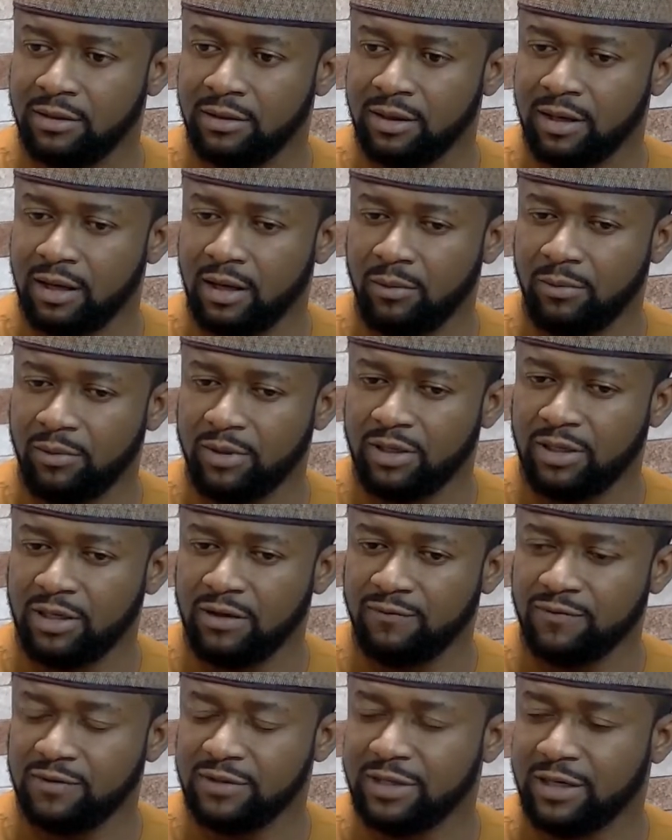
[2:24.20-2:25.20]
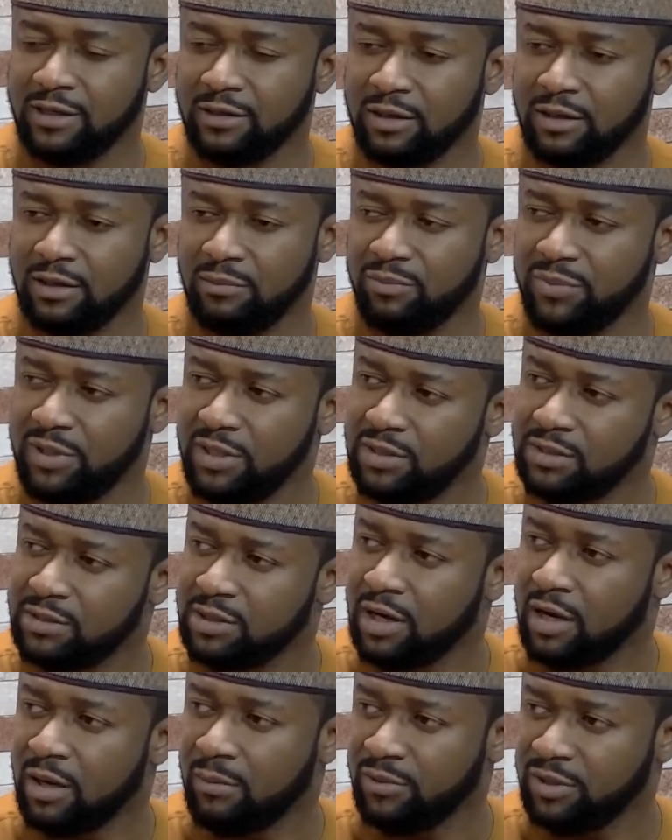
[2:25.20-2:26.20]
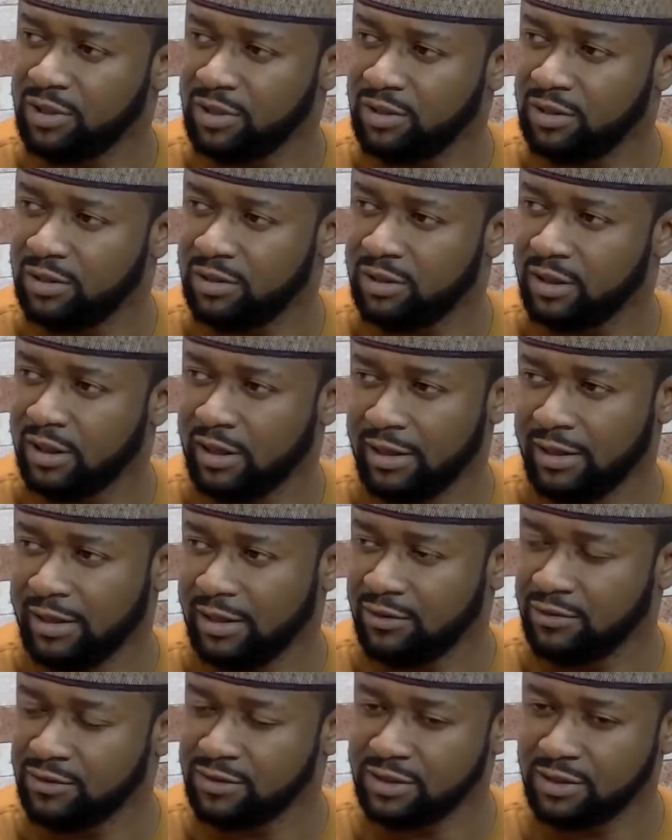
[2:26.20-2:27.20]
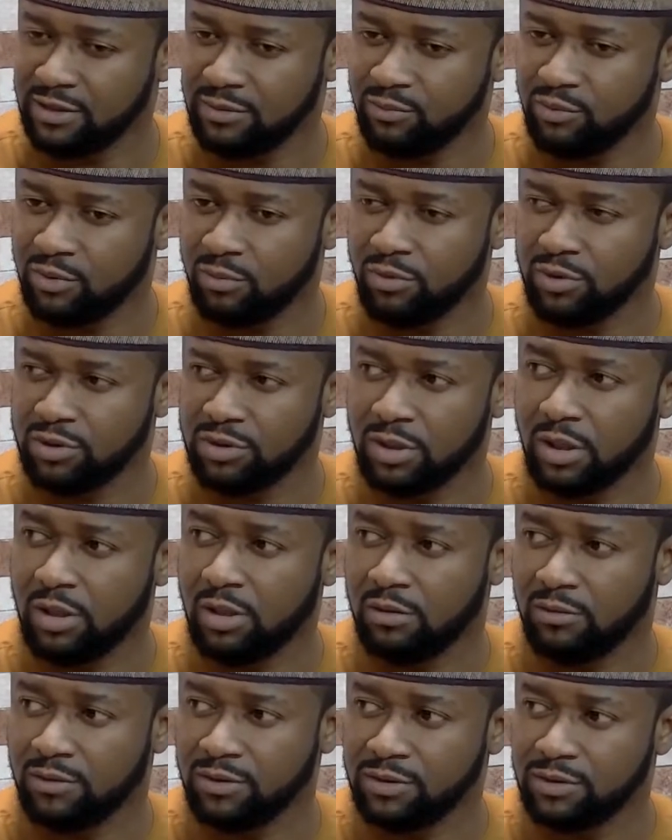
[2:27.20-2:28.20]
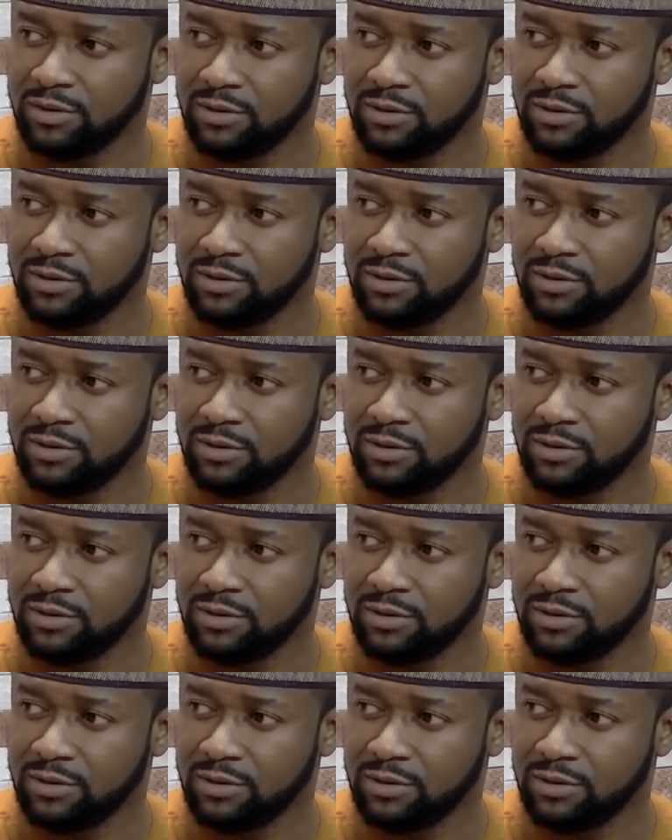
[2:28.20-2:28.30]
how we can live together in peace, harmony, and like you said, promote tolerance.